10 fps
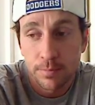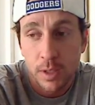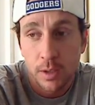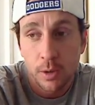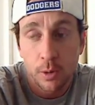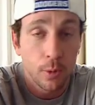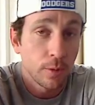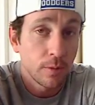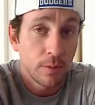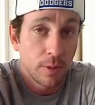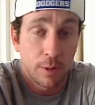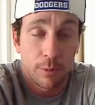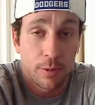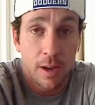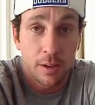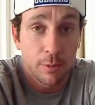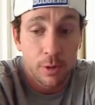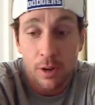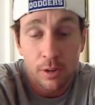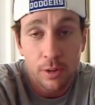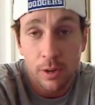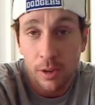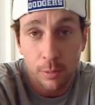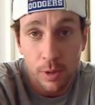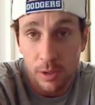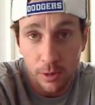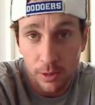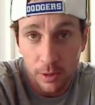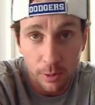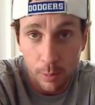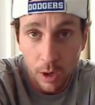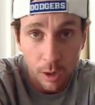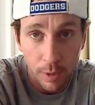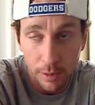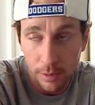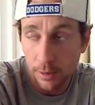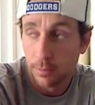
or in fact if you lost your husband and you're a single mom out there,